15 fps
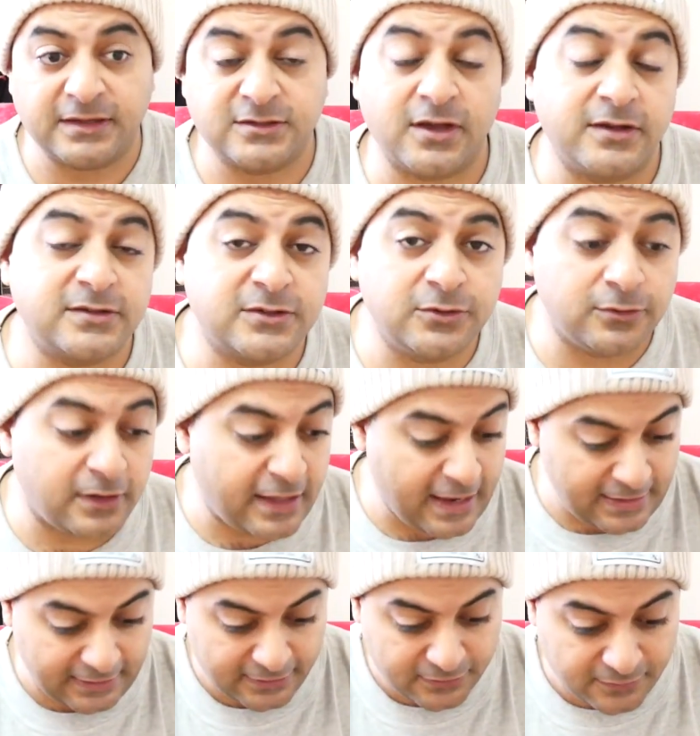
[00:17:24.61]
So that was cool. I
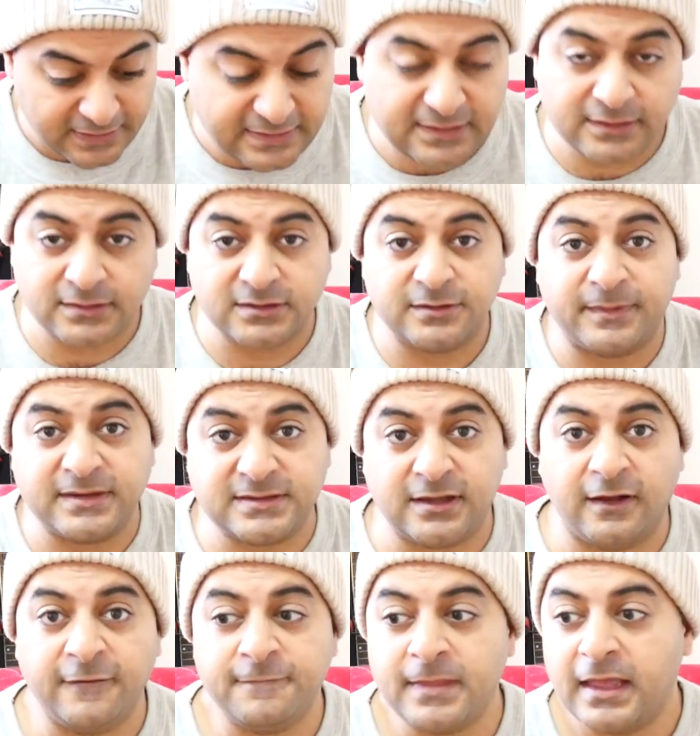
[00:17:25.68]
had like 3 seats to
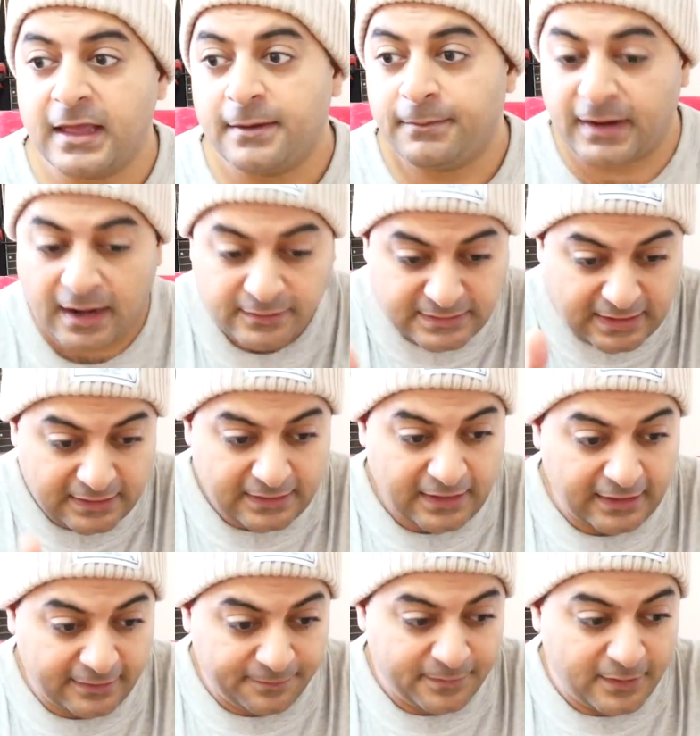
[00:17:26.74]
myself, but I was kind of
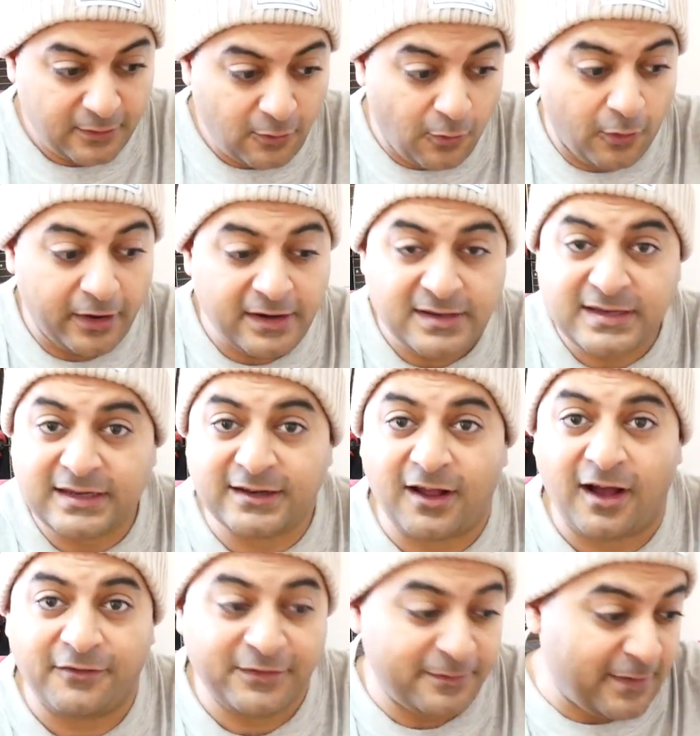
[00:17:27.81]
like quarantined
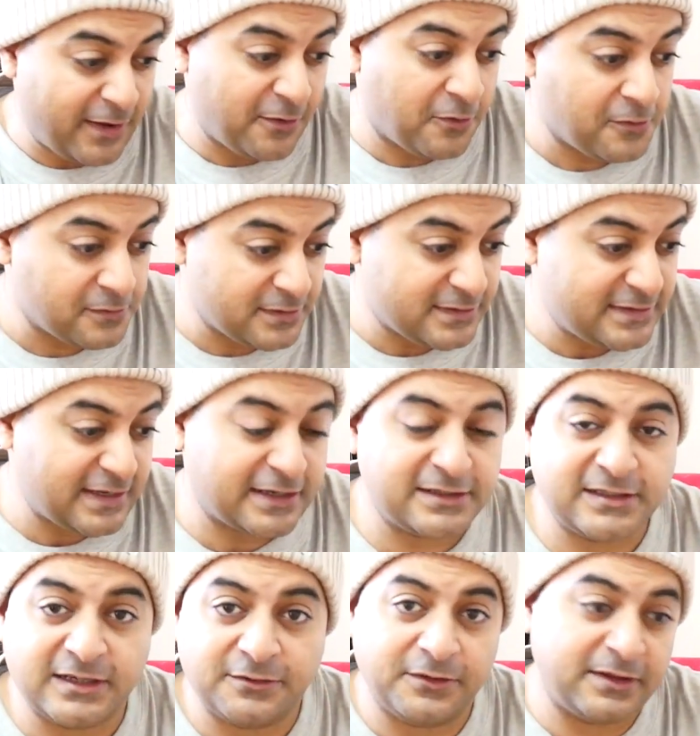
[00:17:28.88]
off in my own
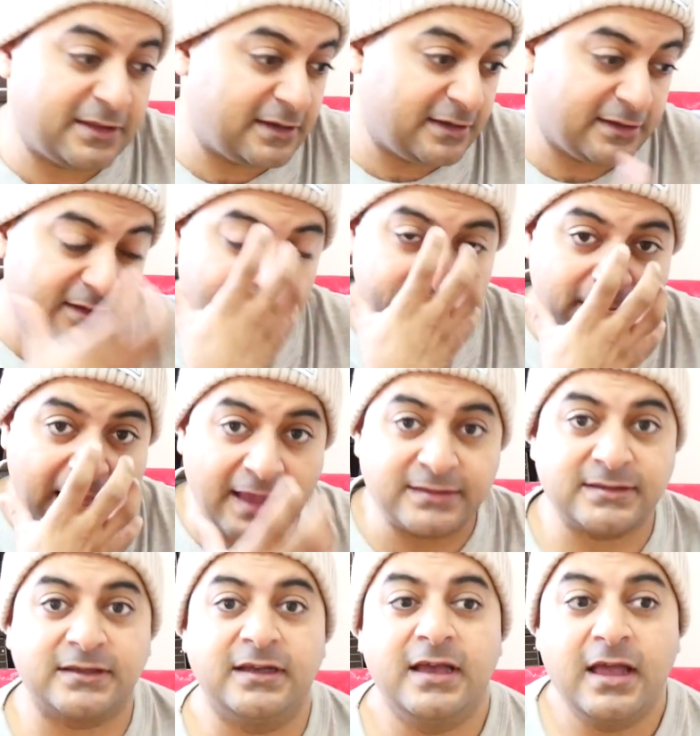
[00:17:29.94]
section with a little
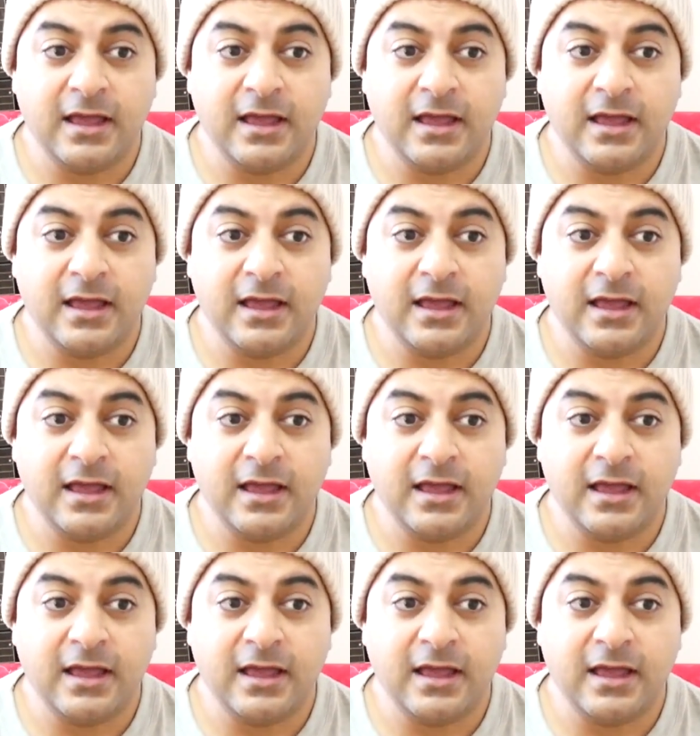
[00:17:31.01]
mask,